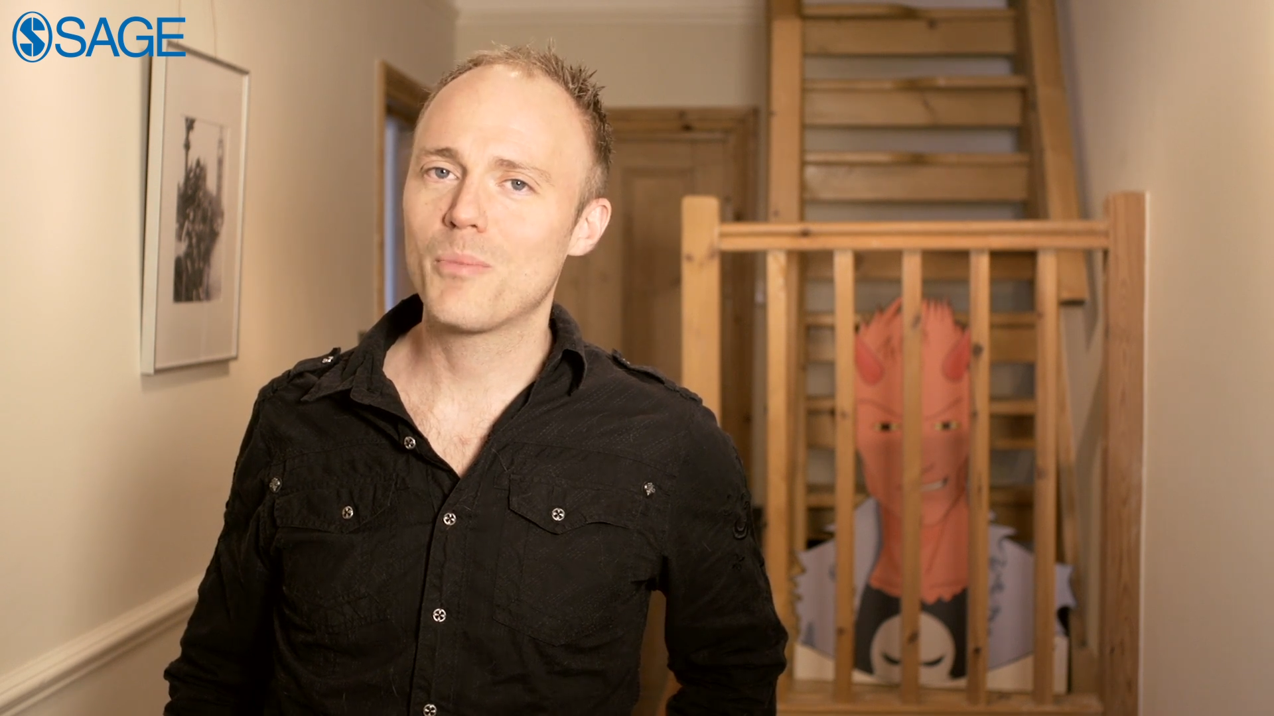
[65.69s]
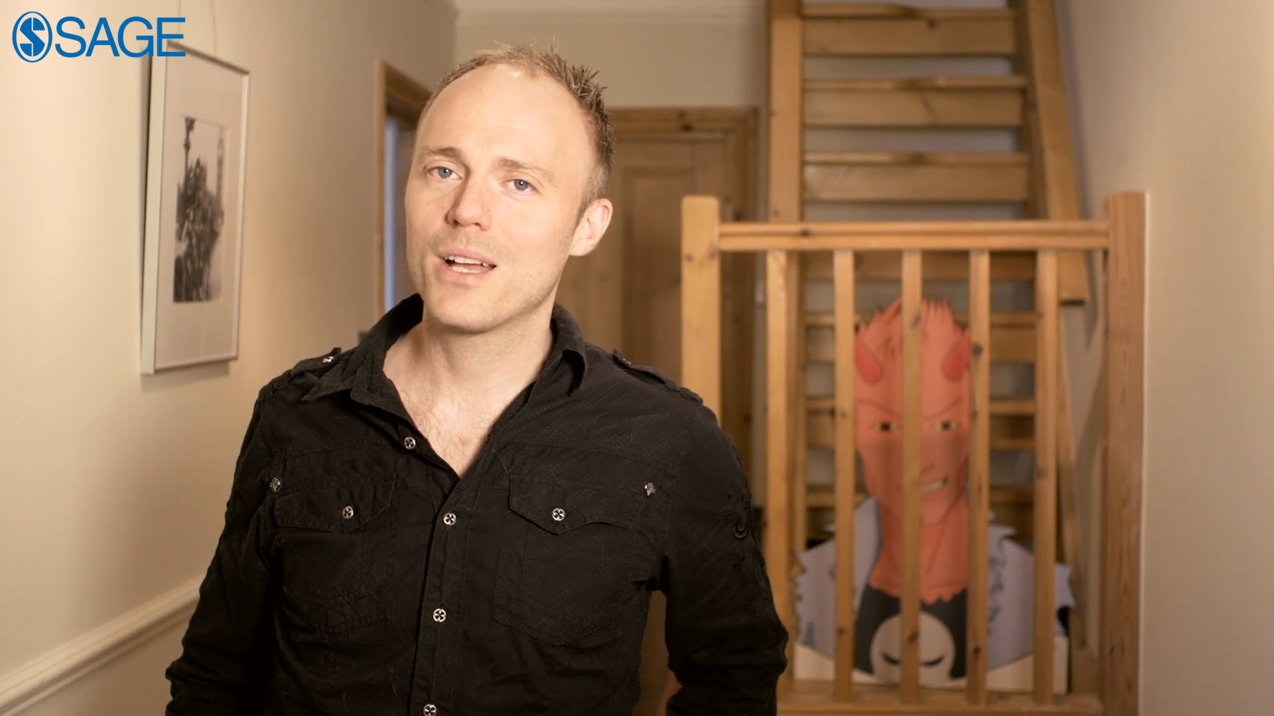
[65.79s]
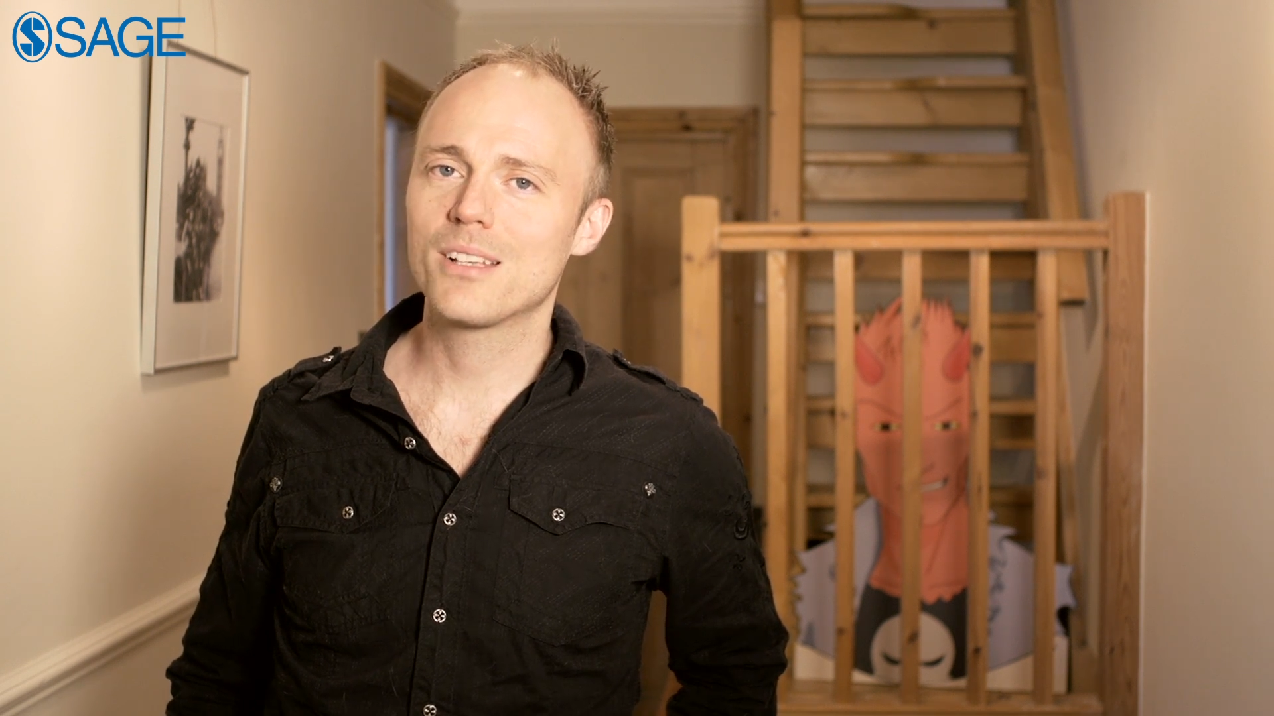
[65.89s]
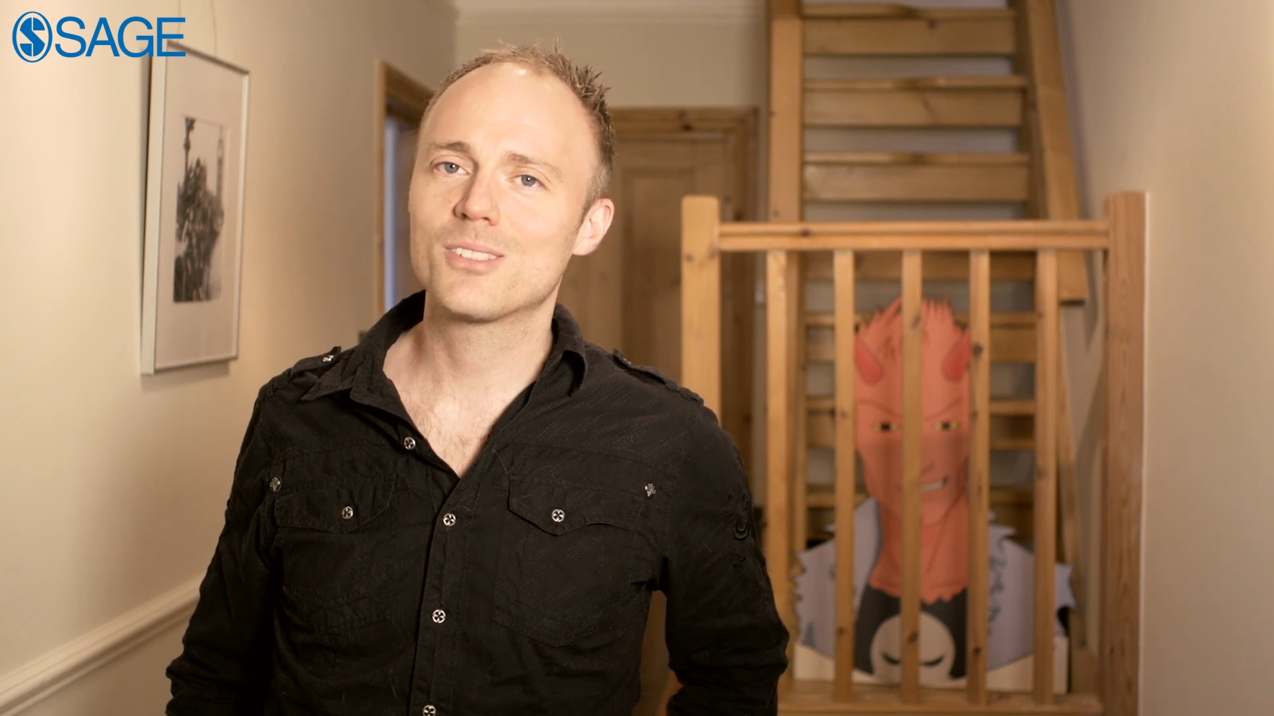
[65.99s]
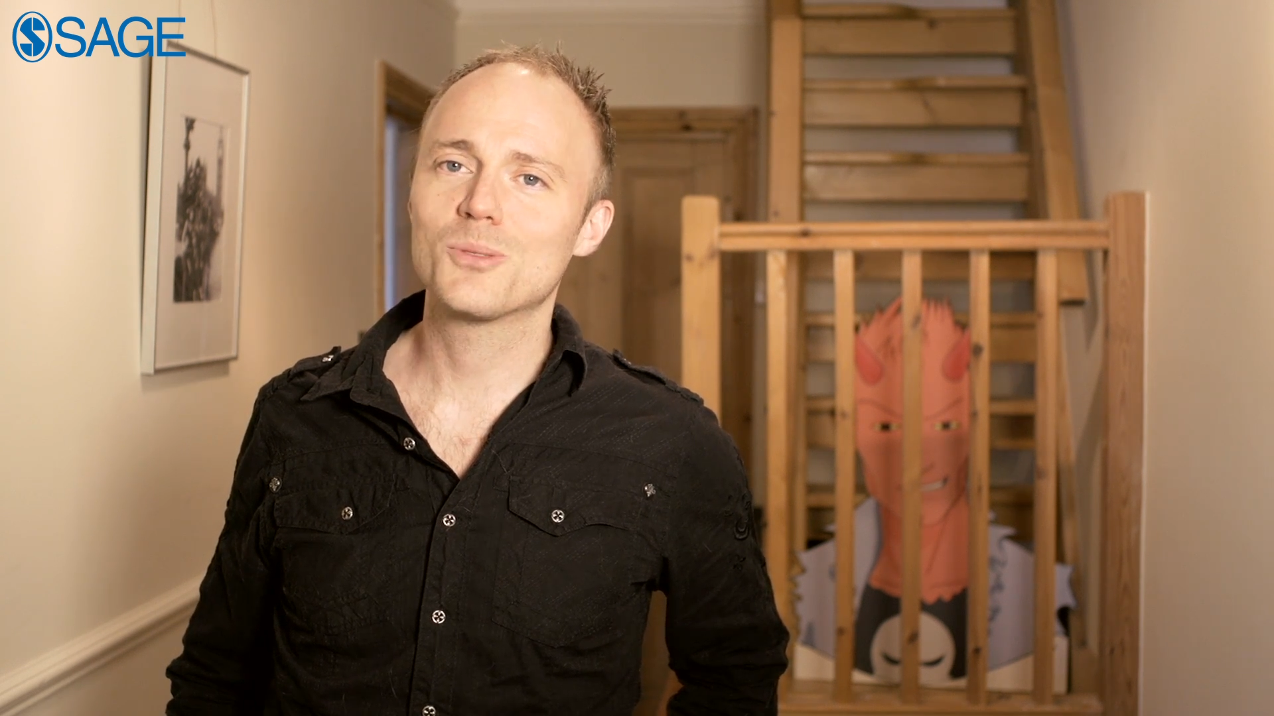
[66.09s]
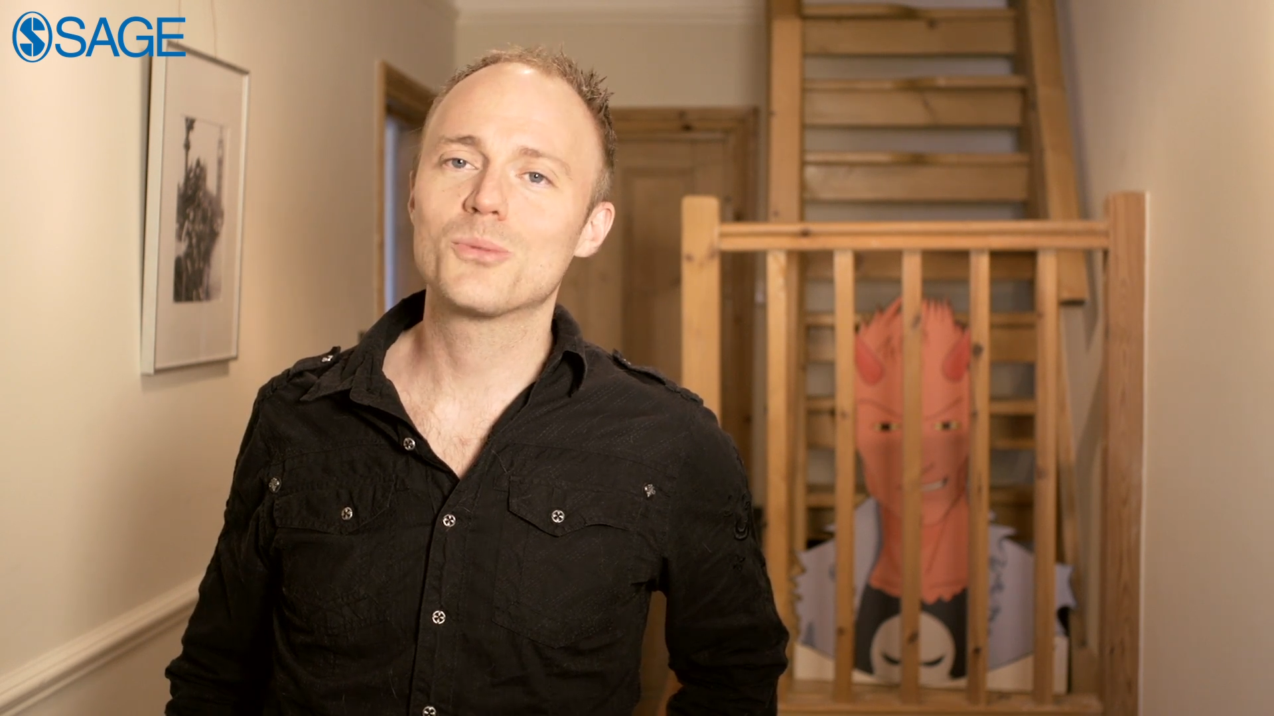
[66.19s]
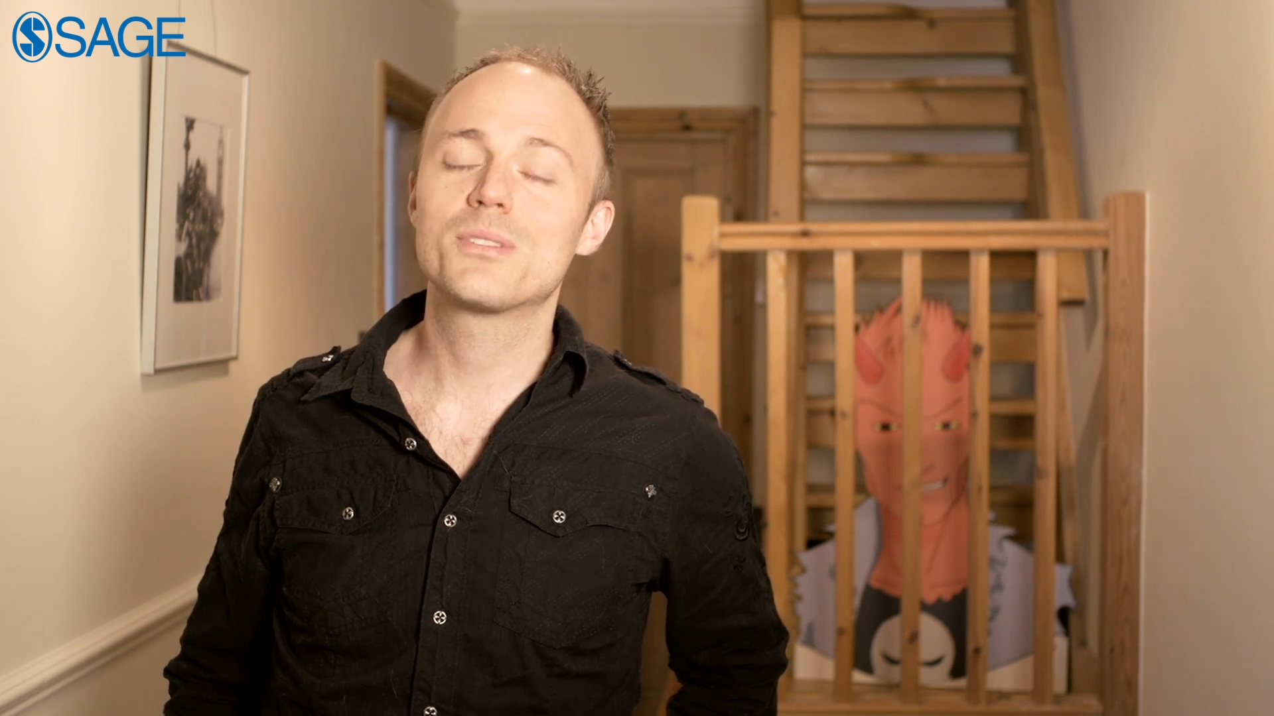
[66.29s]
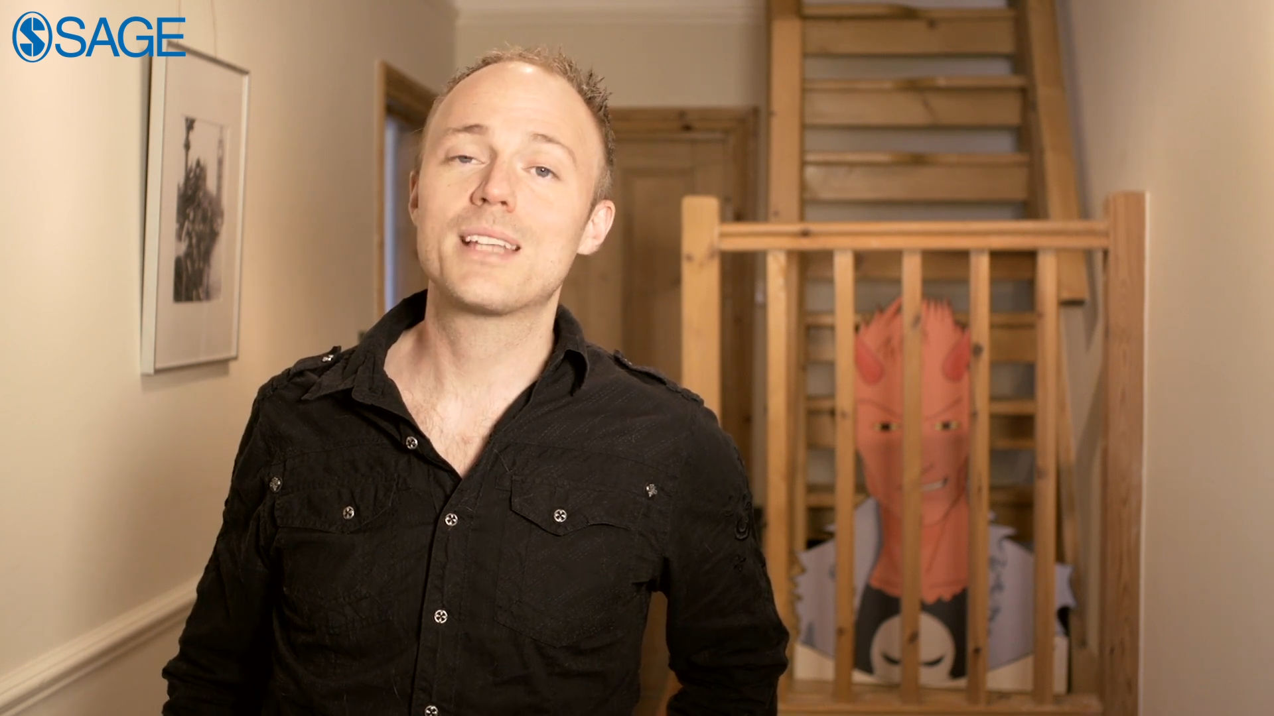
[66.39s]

personal